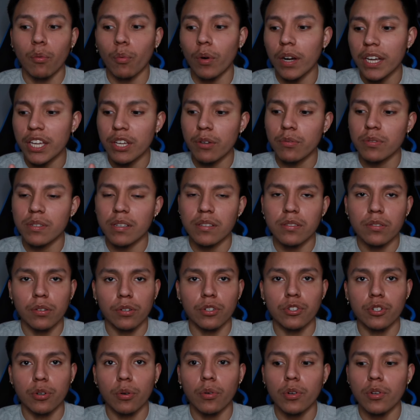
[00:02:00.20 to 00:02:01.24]
what he uses to
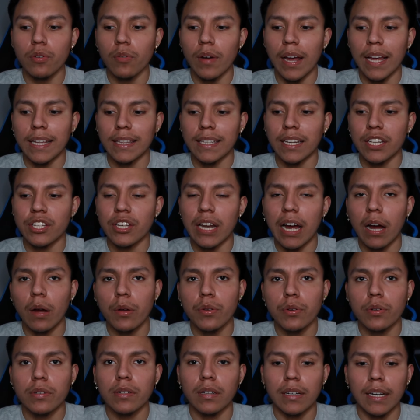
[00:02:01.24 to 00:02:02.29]
control you, and then now
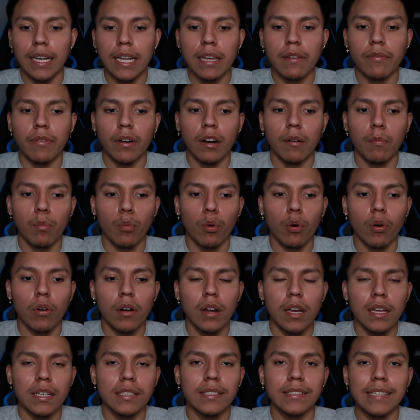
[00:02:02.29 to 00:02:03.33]
you could live a
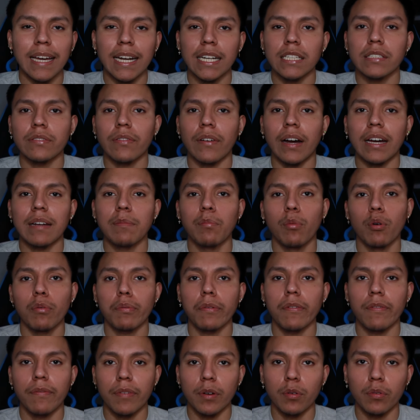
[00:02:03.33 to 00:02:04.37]
more satisfied, more
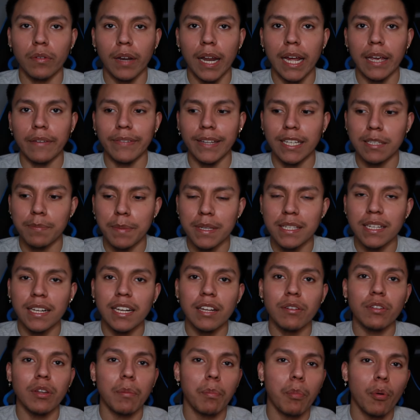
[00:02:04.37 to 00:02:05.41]
fulfilled life. That's
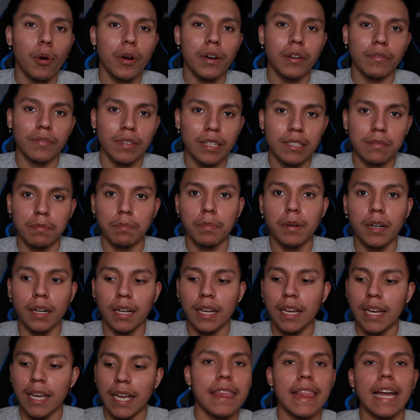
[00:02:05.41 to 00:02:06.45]
basically the point of this
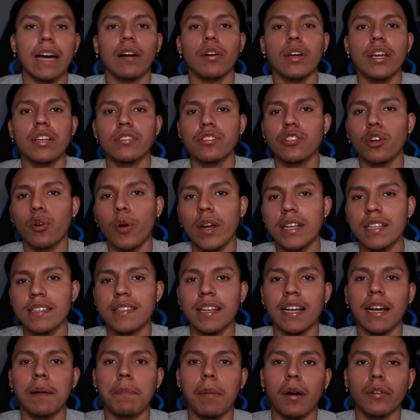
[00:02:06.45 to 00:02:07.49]
book. Now, here's the crazy
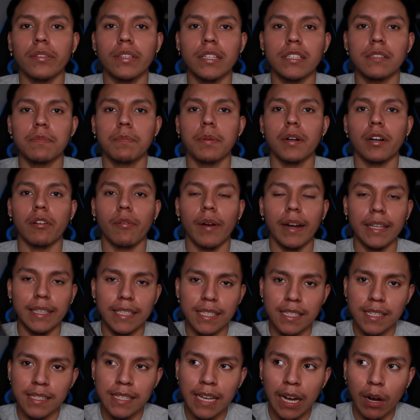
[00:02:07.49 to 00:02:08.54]
thing about this book, right?
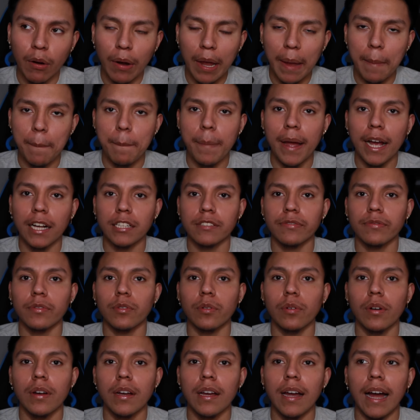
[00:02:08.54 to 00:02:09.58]
This is how
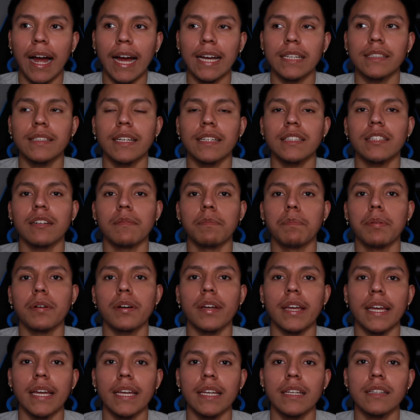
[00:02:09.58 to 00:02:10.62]
impactful I think the
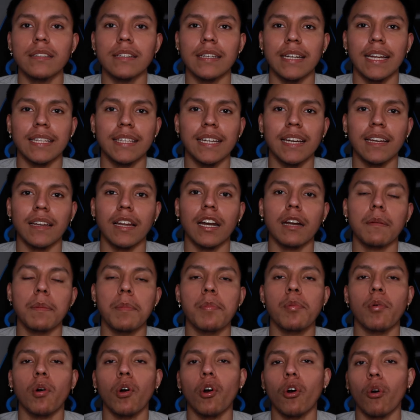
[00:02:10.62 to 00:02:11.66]
book is, and I think a lot of
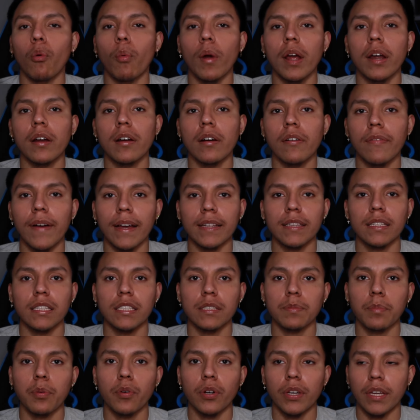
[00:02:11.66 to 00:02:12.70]
people are aware of at
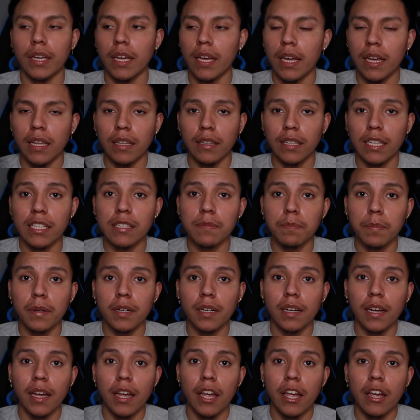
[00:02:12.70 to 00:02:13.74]
this point. This
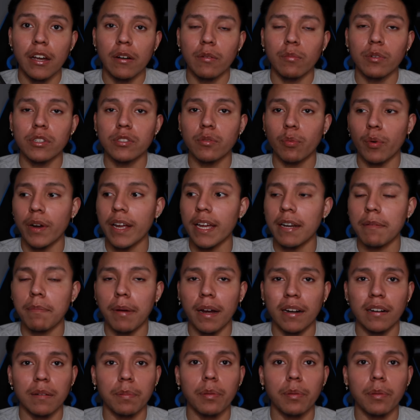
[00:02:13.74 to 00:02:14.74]
book was written by